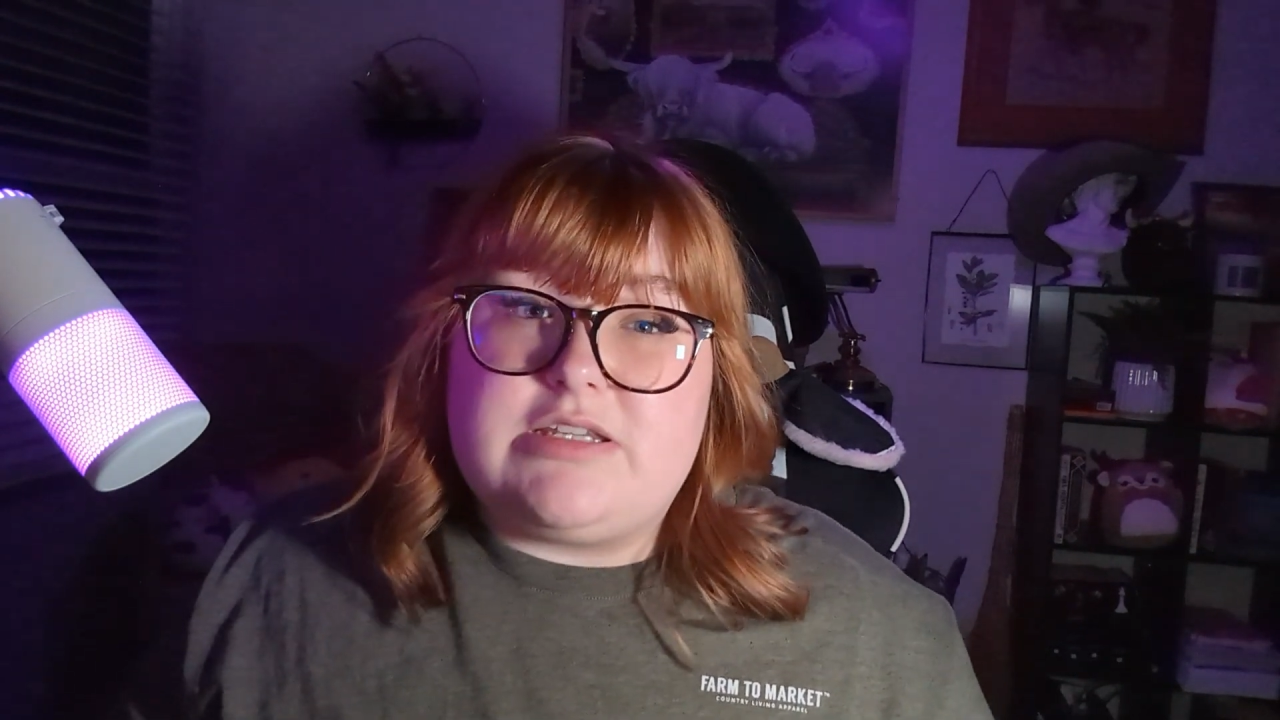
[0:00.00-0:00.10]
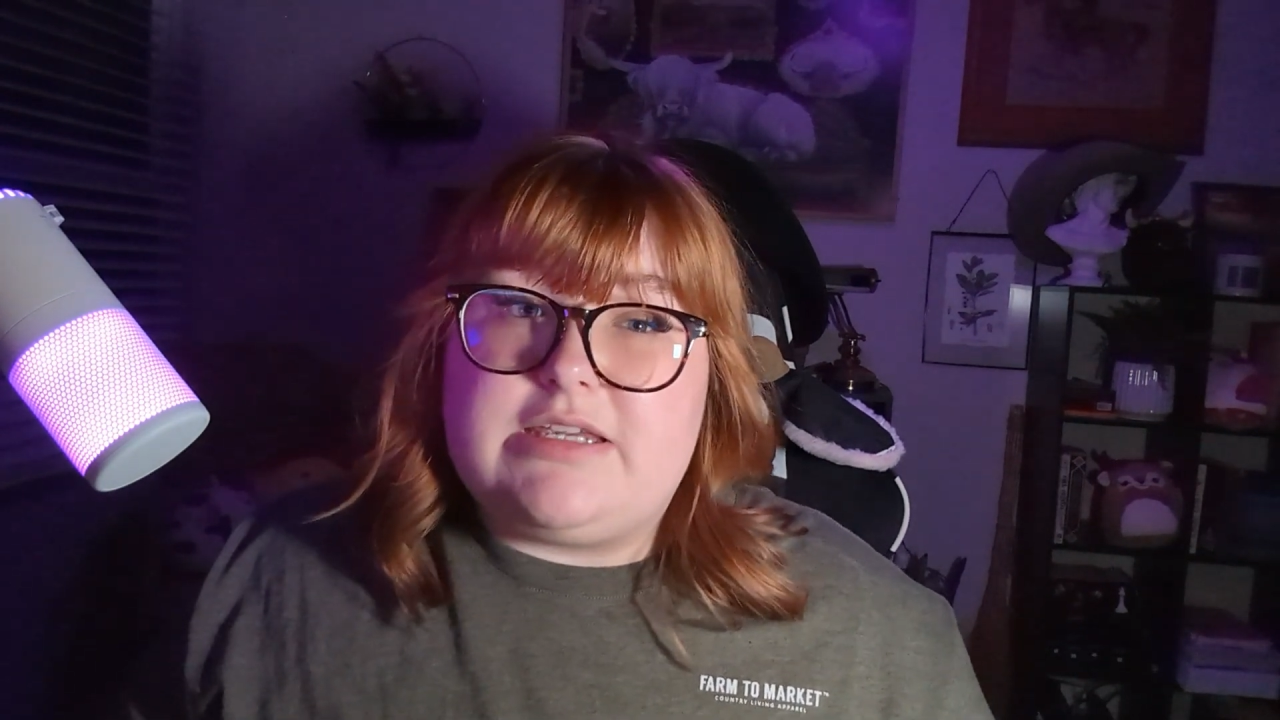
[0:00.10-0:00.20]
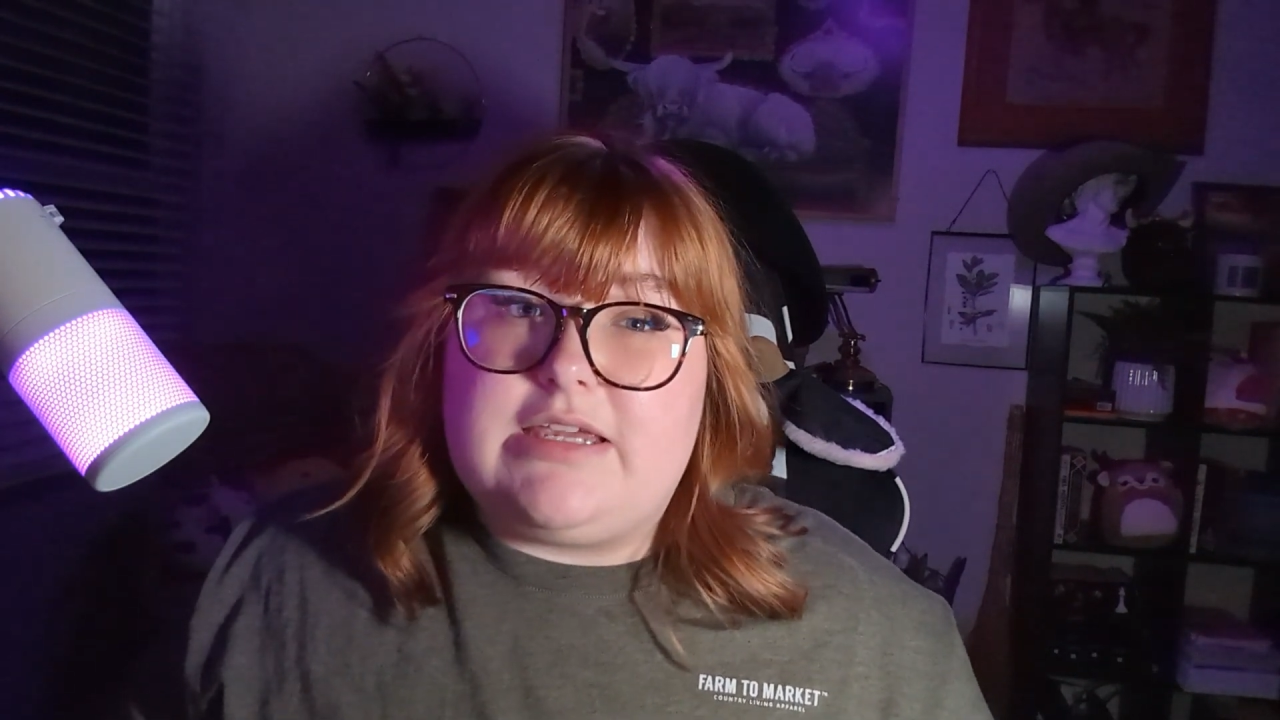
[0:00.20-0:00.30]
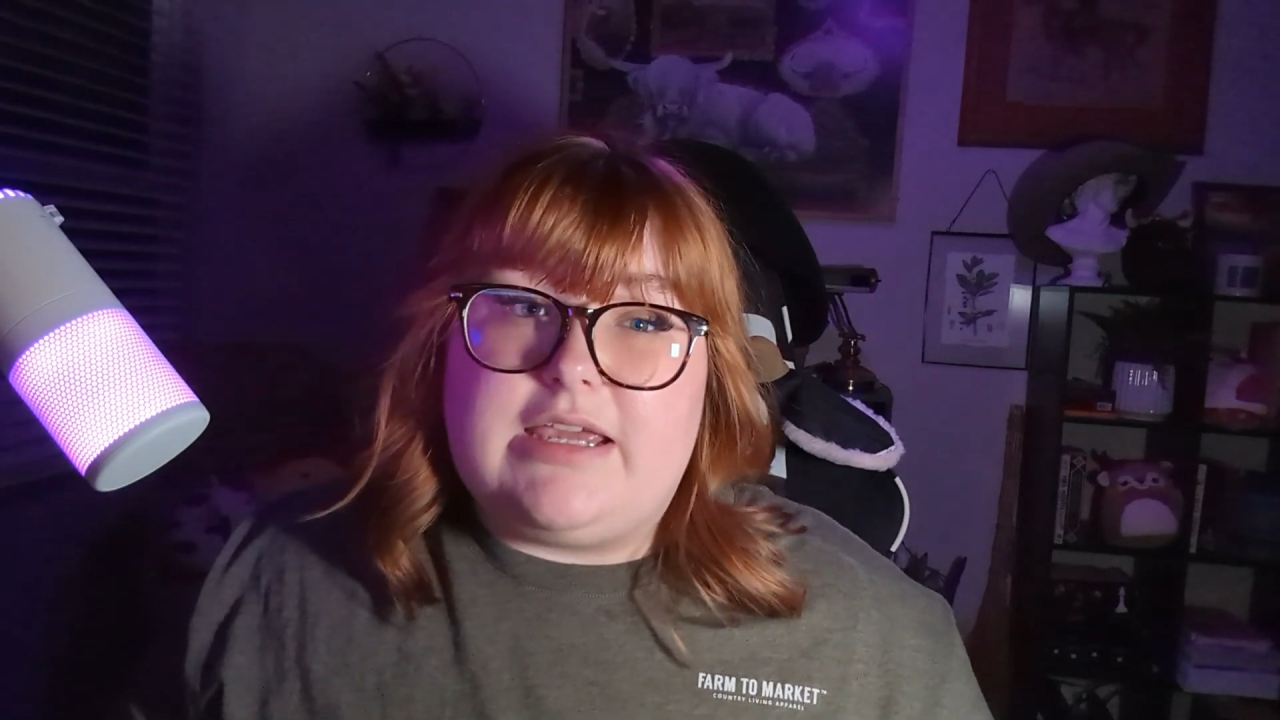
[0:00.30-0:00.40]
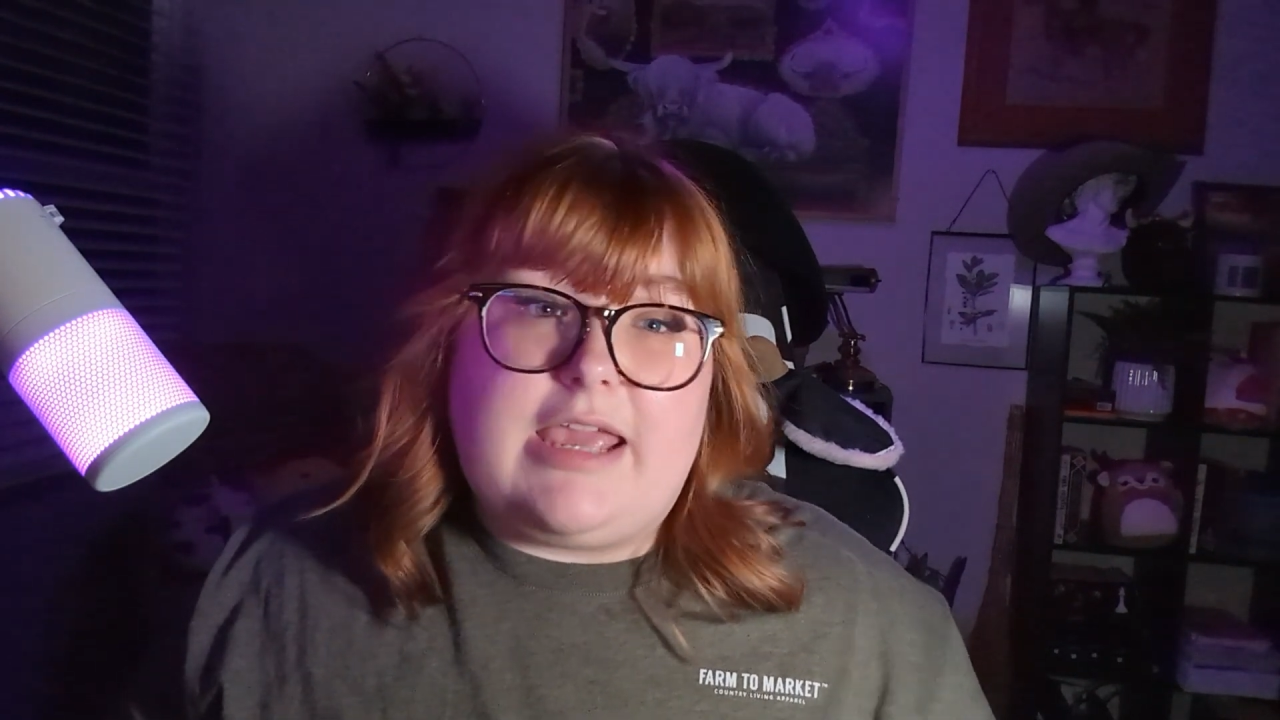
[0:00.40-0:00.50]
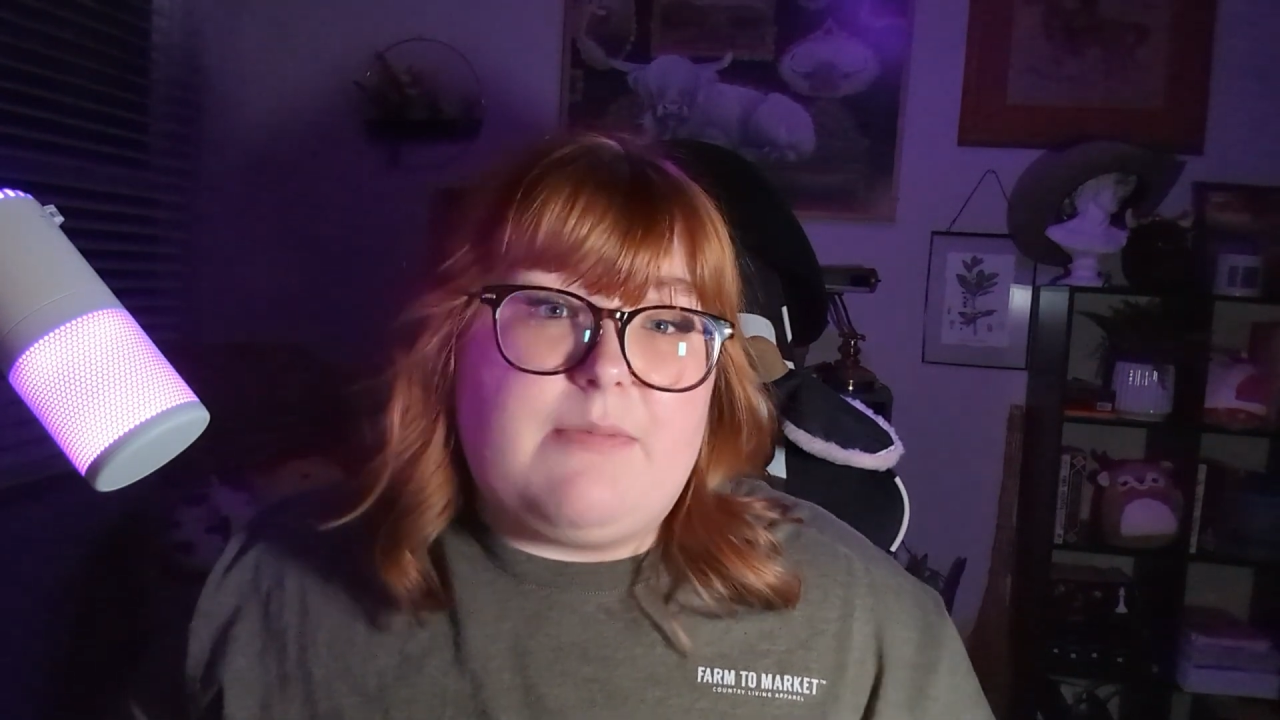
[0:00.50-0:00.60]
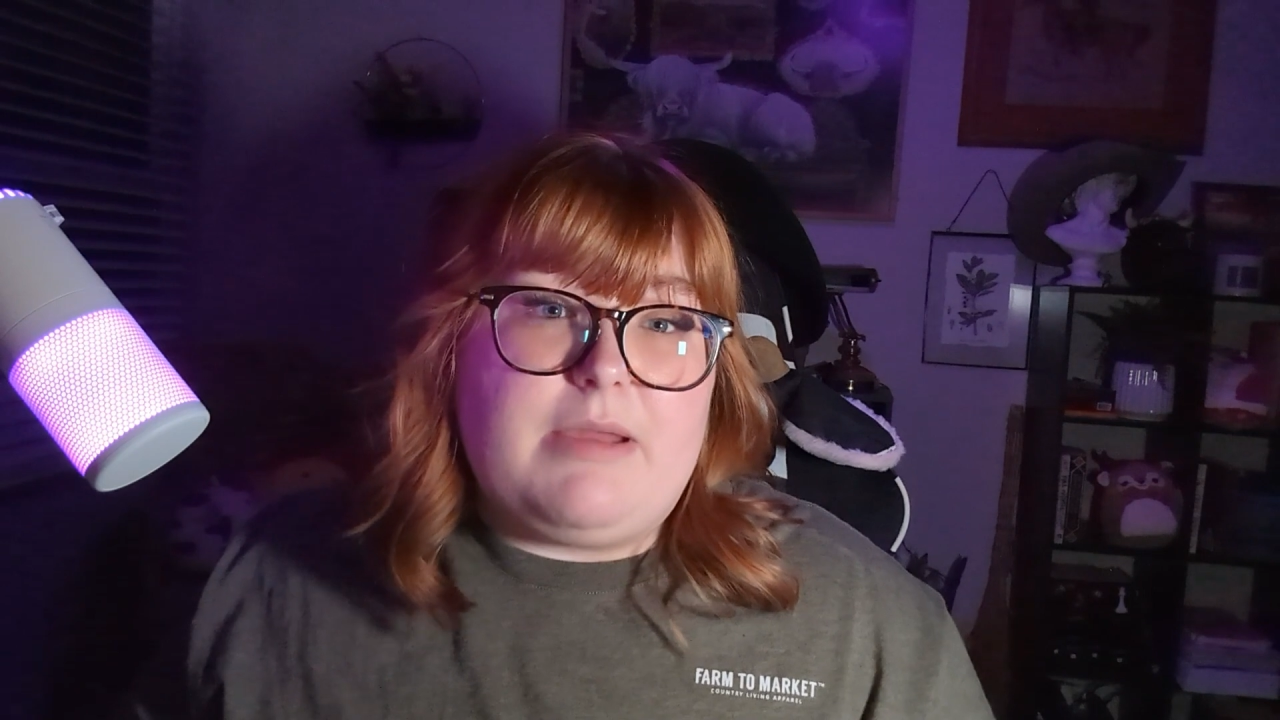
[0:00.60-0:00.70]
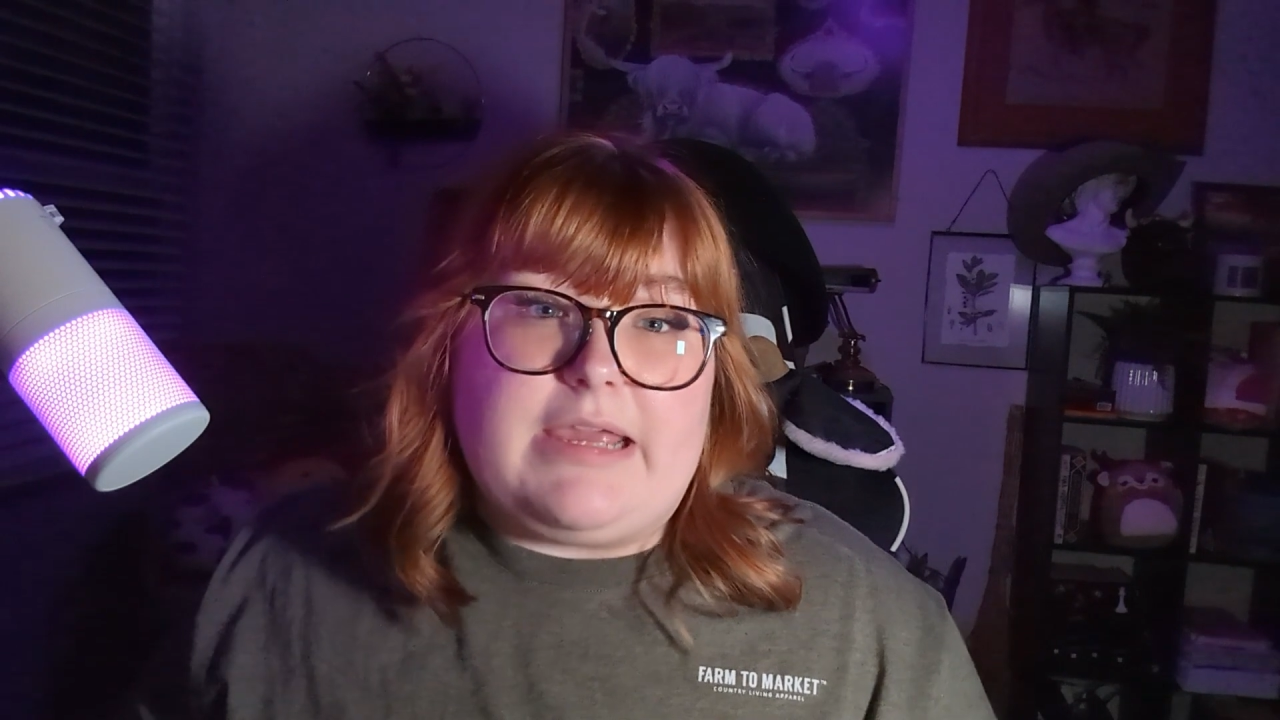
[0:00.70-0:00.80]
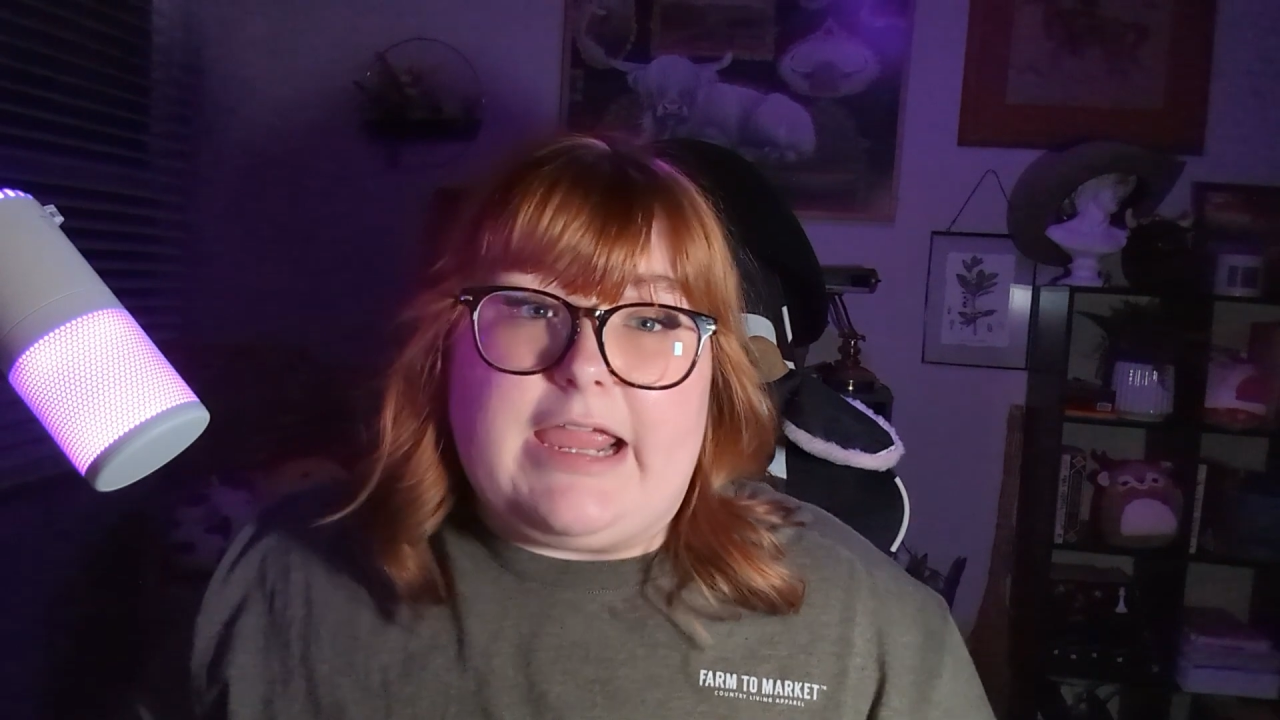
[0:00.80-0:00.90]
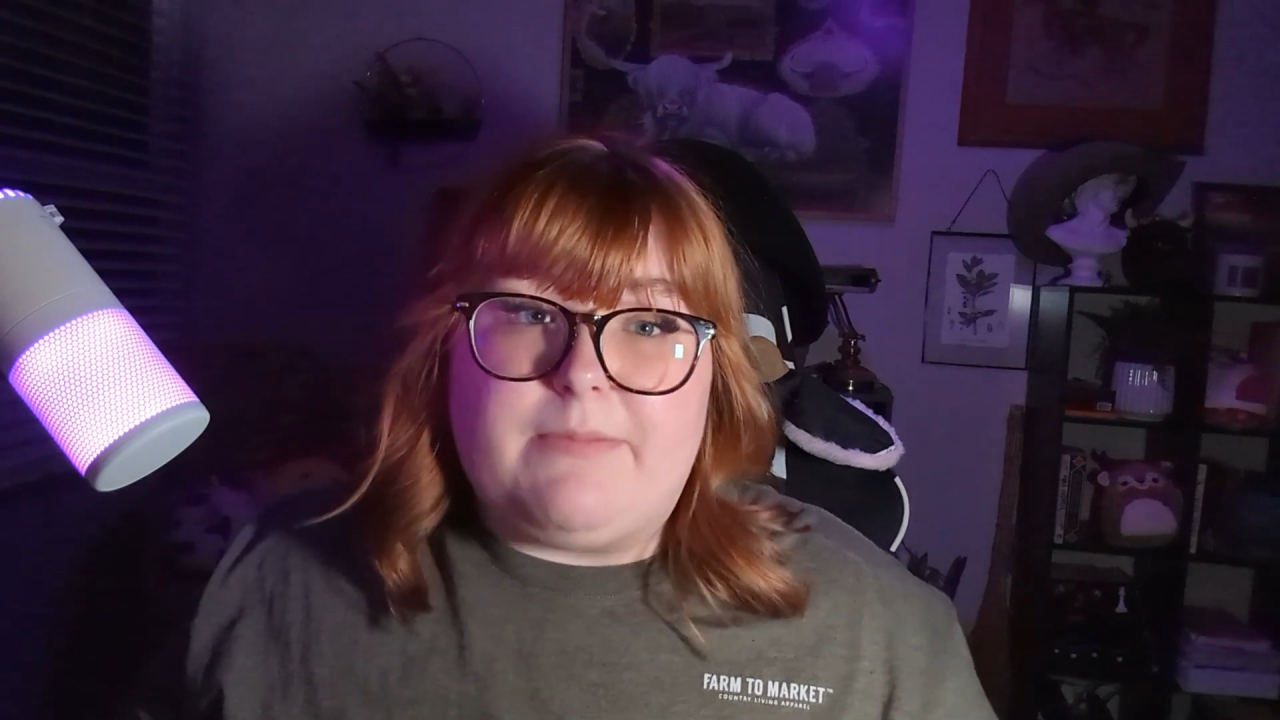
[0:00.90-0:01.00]
see it game
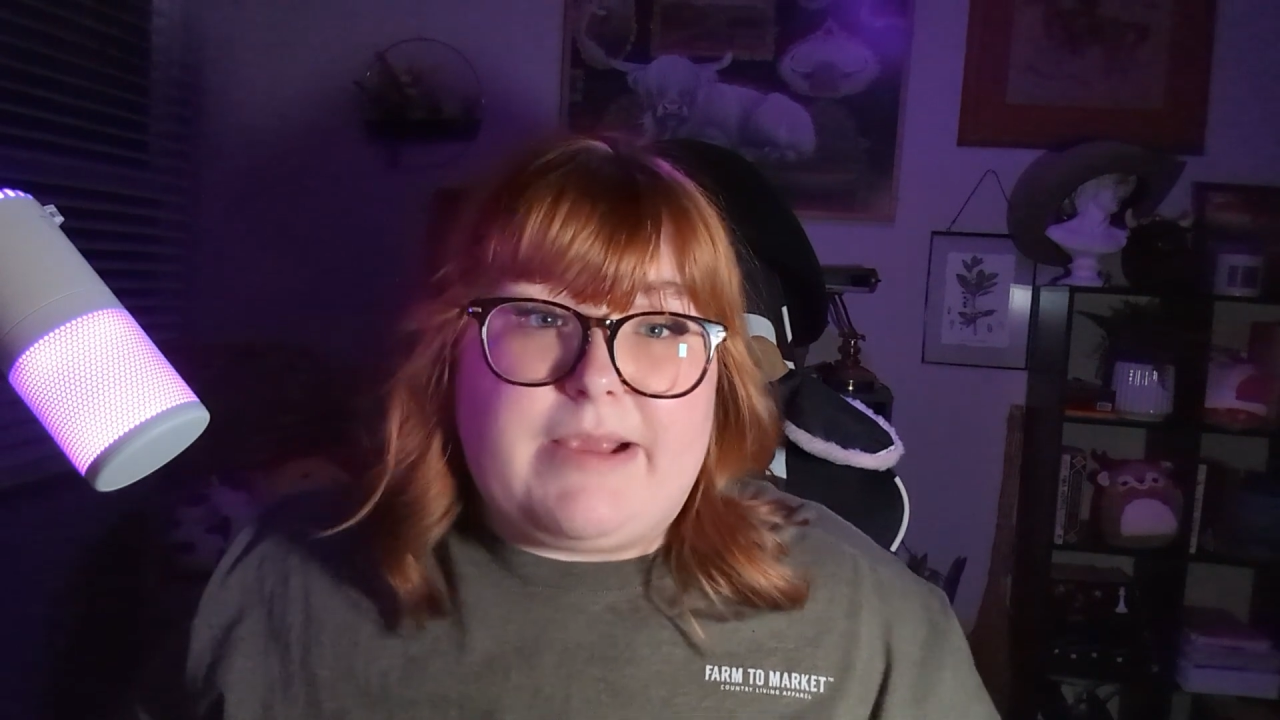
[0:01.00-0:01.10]
by game,